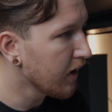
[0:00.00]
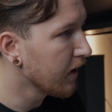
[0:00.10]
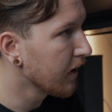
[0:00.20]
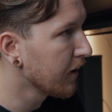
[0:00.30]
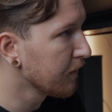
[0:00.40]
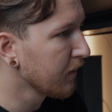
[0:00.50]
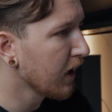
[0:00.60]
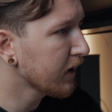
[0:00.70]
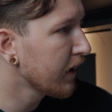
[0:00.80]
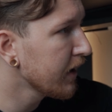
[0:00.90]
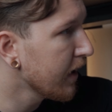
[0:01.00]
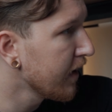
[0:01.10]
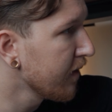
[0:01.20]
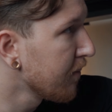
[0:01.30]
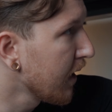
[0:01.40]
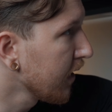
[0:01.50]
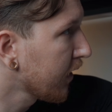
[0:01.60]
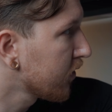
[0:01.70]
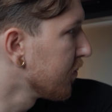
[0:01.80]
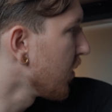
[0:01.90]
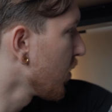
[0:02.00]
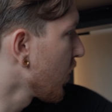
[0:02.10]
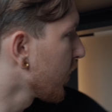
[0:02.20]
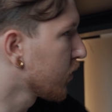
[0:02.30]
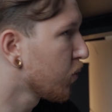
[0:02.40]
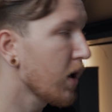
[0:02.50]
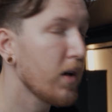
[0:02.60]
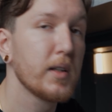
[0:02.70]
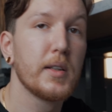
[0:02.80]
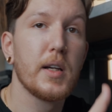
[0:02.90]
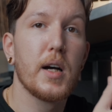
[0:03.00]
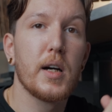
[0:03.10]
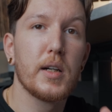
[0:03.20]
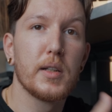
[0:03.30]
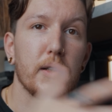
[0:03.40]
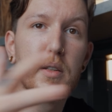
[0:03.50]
Luckily I have my legs from Boho as well, and they are